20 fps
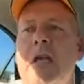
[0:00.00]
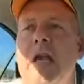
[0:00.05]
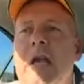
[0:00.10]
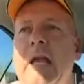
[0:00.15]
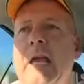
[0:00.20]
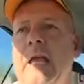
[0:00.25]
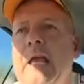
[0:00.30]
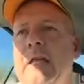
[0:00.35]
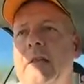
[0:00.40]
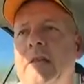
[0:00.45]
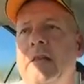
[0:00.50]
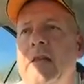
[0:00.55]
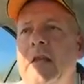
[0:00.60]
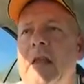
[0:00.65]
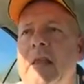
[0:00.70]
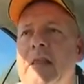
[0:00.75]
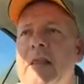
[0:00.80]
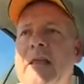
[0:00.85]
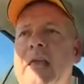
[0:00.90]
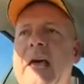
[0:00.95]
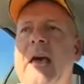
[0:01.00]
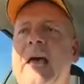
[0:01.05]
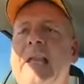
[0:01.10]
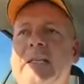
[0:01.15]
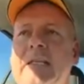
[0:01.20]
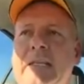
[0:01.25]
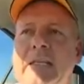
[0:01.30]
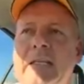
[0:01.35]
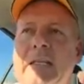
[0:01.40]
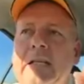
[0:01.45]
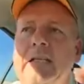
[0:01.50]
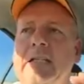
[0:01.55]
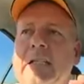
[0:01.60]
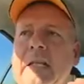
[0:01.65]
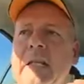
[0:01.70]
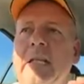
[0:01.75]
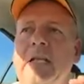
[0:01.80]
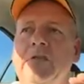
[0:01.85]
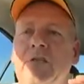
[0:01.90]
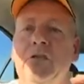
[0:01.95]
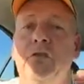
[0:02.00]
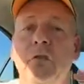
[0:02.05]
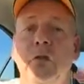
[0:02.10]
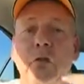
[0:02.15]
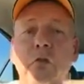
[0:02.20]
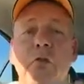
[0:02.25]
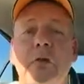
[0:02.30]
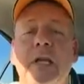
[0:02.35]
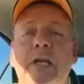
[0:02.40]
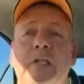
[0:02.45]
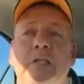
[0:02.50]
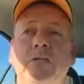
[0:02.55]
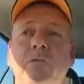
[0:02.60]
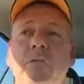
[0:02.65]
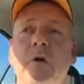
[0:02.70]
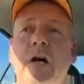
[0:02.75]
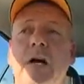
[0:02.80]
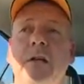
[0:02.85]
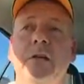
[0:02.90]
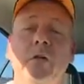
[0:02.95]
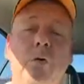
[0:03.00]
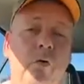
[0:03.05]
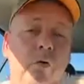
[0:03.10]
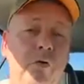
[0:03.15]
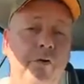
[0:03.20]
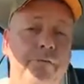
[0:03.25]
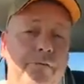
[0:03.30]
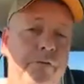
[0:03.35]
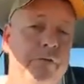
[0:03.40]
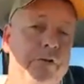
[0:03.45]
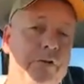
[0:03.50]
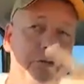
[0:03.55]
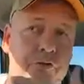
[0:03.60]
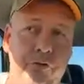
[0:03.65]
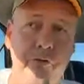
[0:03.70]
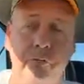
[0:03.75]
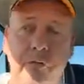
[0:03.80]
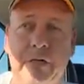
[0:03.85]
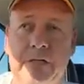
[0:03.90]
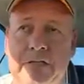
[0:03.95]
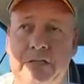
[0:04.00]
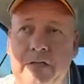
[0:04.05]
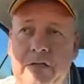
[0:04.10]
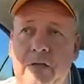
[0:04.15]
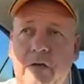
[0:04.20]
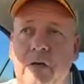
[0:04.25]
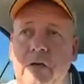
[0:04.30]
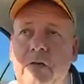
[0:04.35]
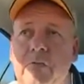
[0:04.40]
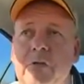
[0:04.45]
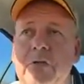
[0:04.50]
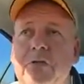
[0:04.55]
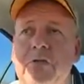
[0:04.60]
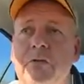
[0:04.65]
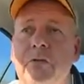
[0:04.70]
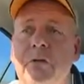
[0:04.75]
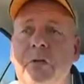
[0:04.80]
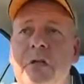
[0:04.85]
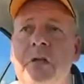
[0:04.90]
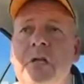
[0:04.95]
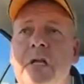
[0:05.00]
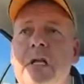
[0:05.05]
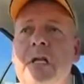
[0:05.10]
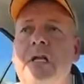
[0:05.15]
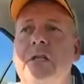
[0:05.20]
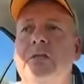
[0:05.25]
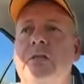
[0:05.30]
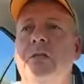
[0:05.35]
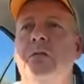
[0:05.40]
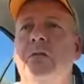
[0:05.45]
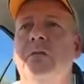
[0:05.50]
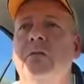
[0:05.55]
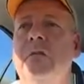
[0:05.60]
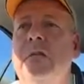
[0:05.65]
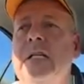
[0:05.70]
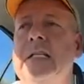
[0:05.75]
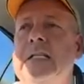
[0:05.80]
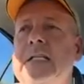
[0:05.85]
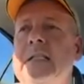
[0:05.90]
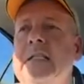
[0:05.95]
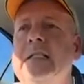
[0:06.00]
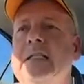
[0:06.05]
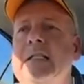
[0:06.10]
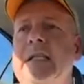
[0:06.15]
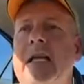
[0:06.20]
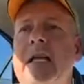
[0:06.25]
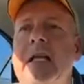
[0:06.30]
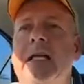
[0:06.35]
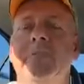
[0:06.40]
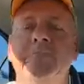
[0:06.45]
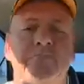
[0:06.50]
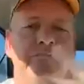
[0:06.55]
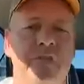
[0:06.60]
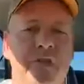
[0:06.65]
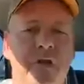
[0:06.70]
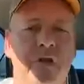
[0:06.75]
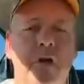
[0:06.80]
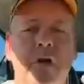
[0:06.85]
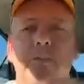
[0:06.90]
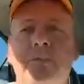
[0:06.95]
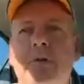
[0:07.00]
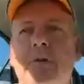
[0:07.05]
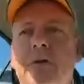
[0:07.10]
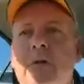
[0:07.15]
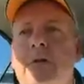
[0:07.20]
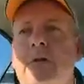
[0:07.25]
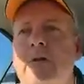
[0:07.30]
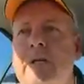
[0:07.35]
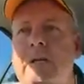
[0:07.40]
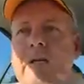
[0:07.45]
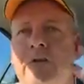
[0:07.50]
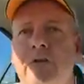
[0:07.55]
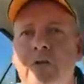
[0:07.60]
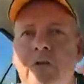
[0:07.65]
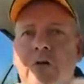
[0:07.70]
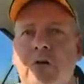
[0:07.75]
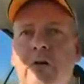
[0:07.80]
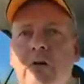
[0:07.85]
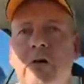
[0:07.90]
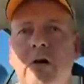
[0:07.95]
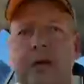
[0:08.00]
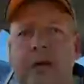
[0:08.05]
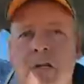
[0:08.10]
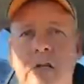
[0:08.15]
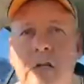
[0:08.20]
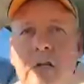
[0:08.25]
and that dictates who gets what, or first choice at the hardware store. So let's just say carpenter is your heart,